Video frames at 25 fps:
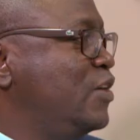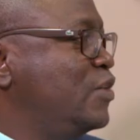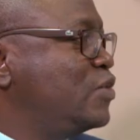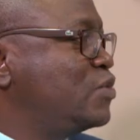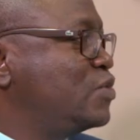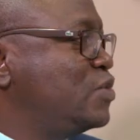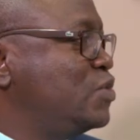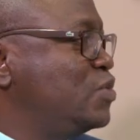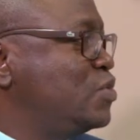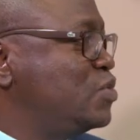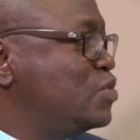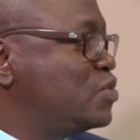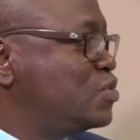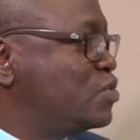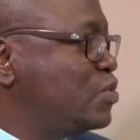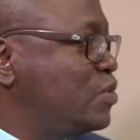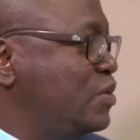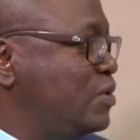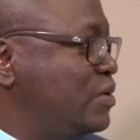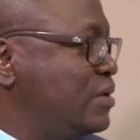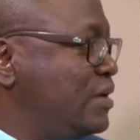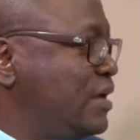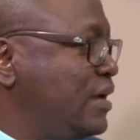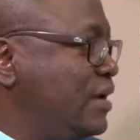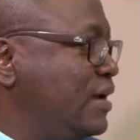So you
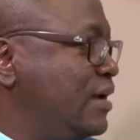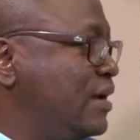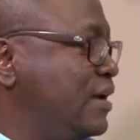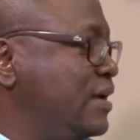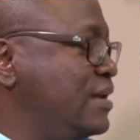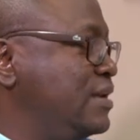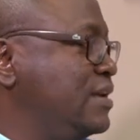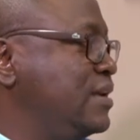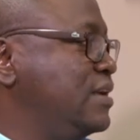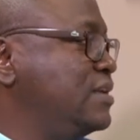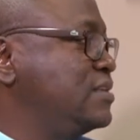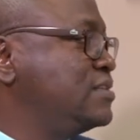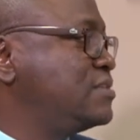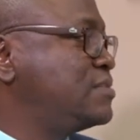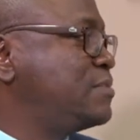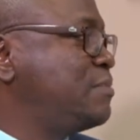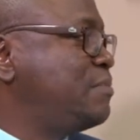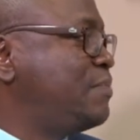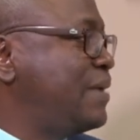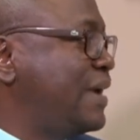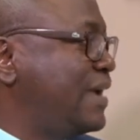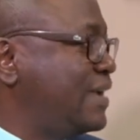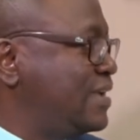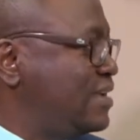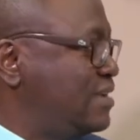saw uh, a, a
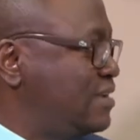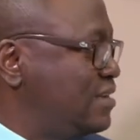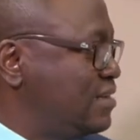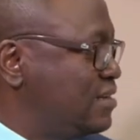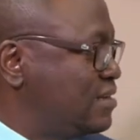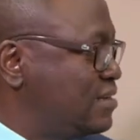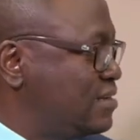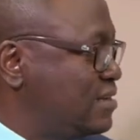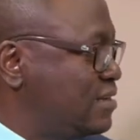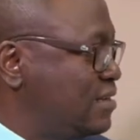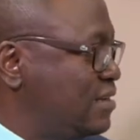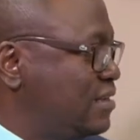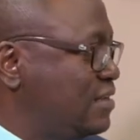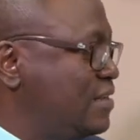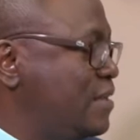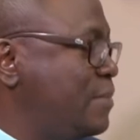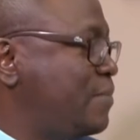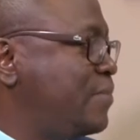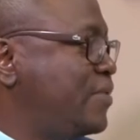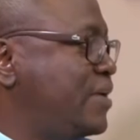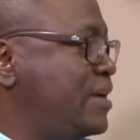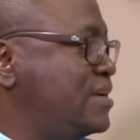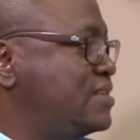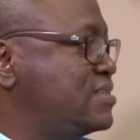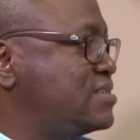spike in the, in the
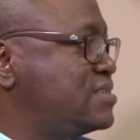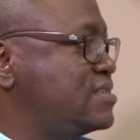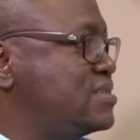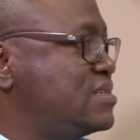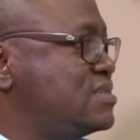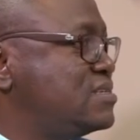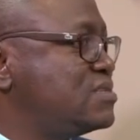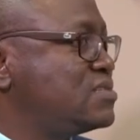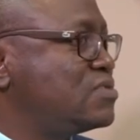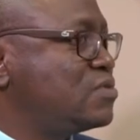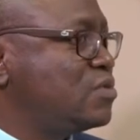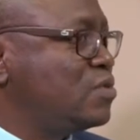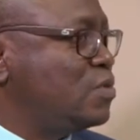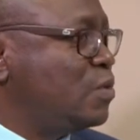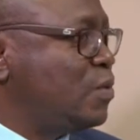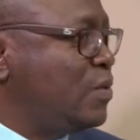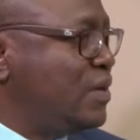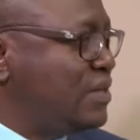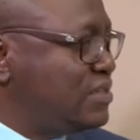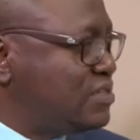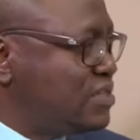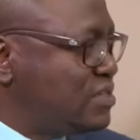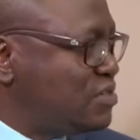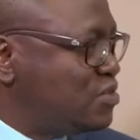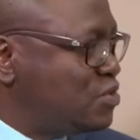prices. So you
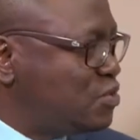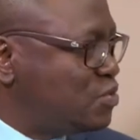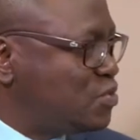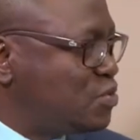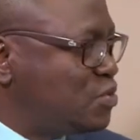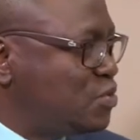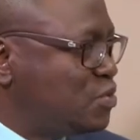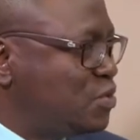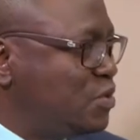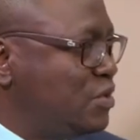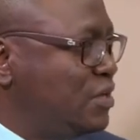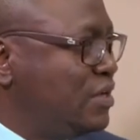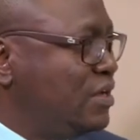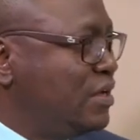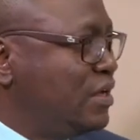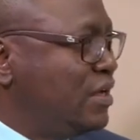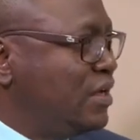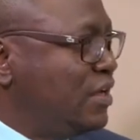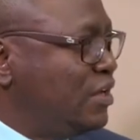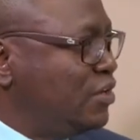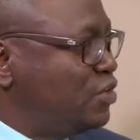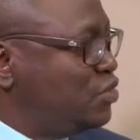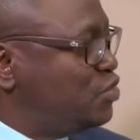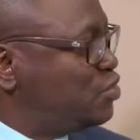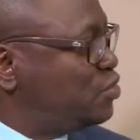wanted to
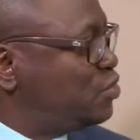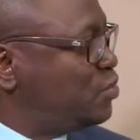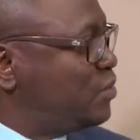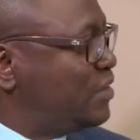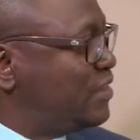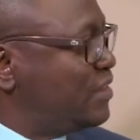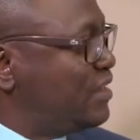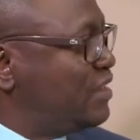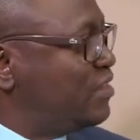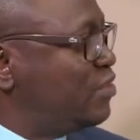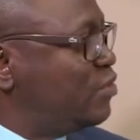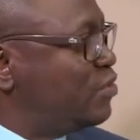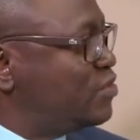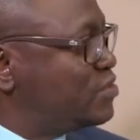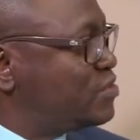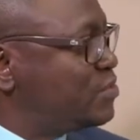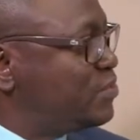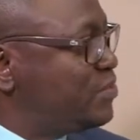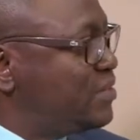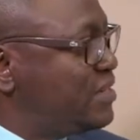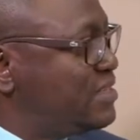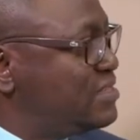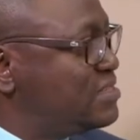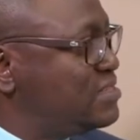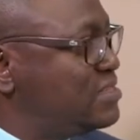ensure that those
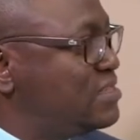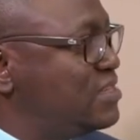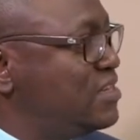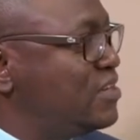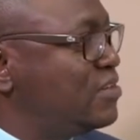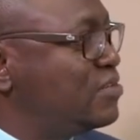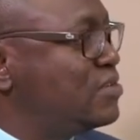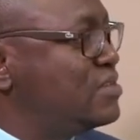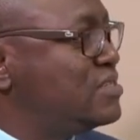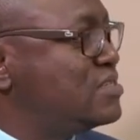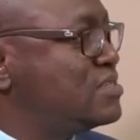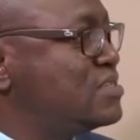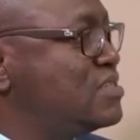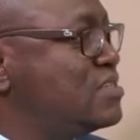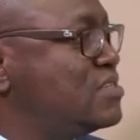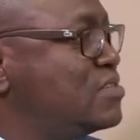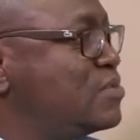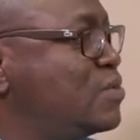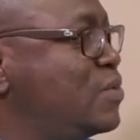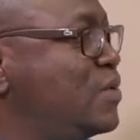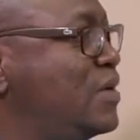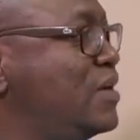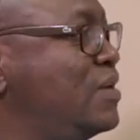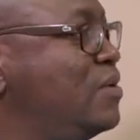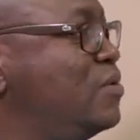price
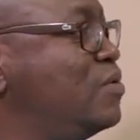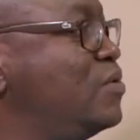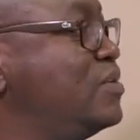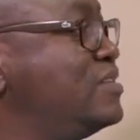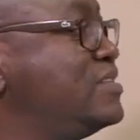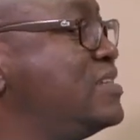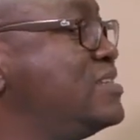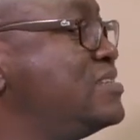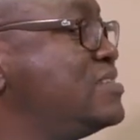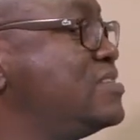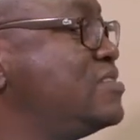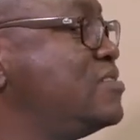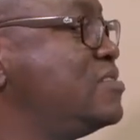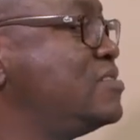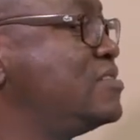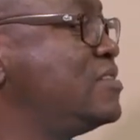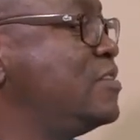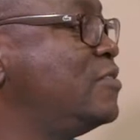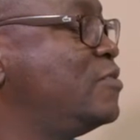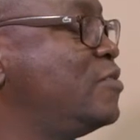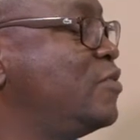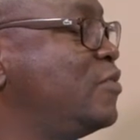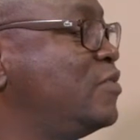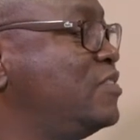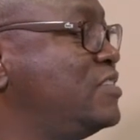increases were not as a
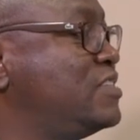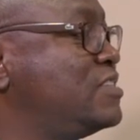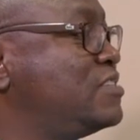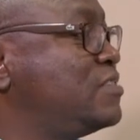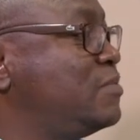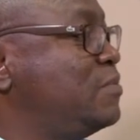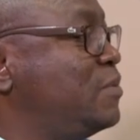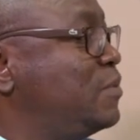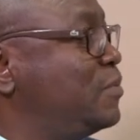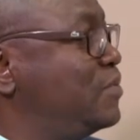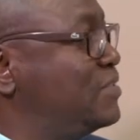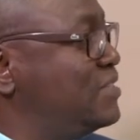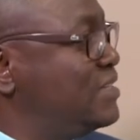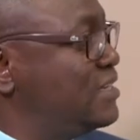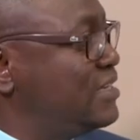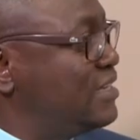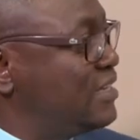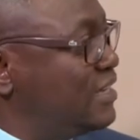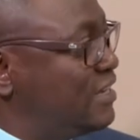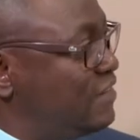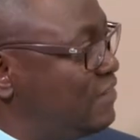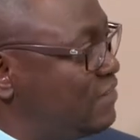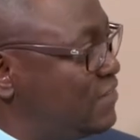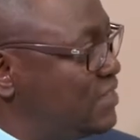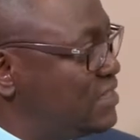result of just people
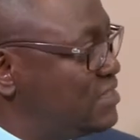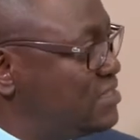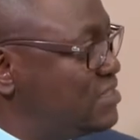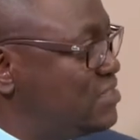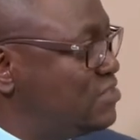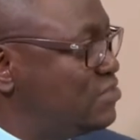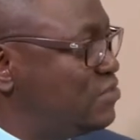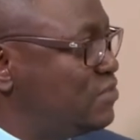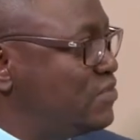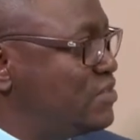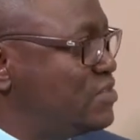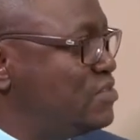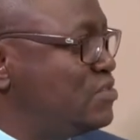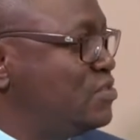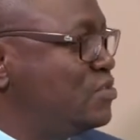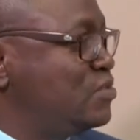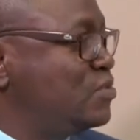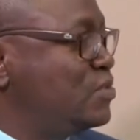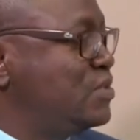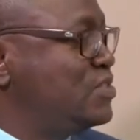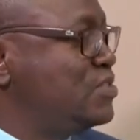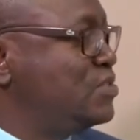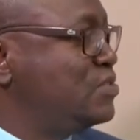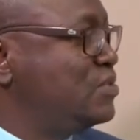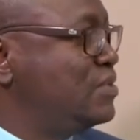taking advantage of the
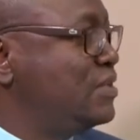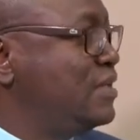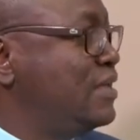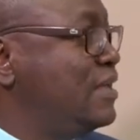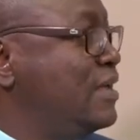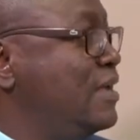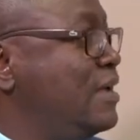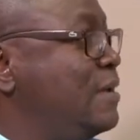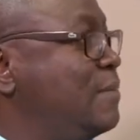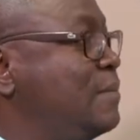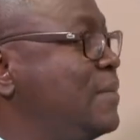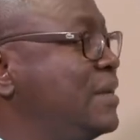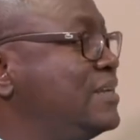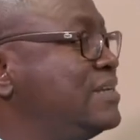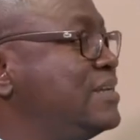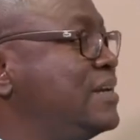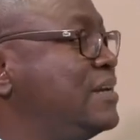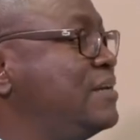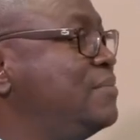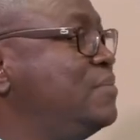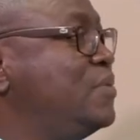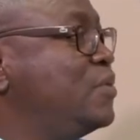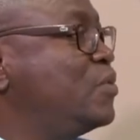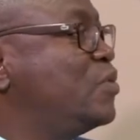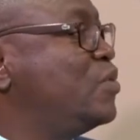situation, but
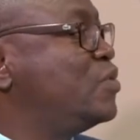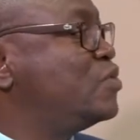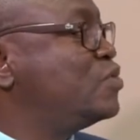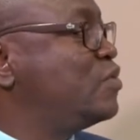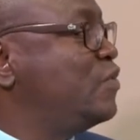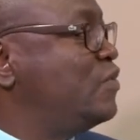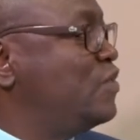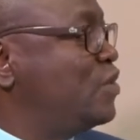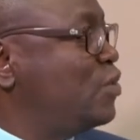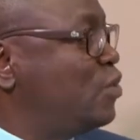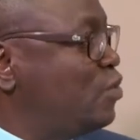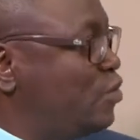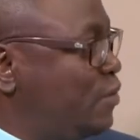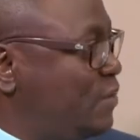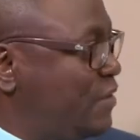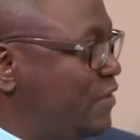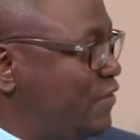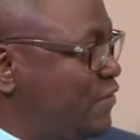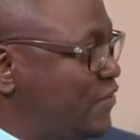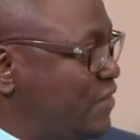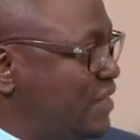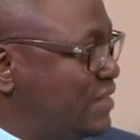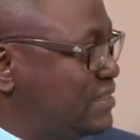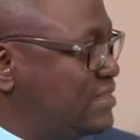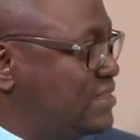because of
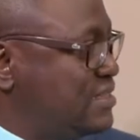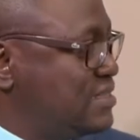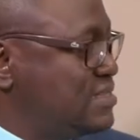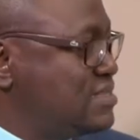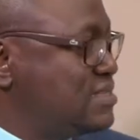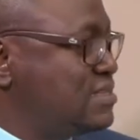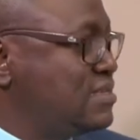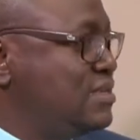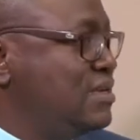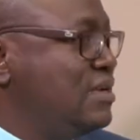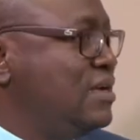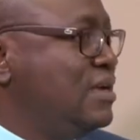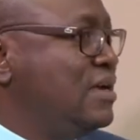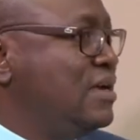economic factors.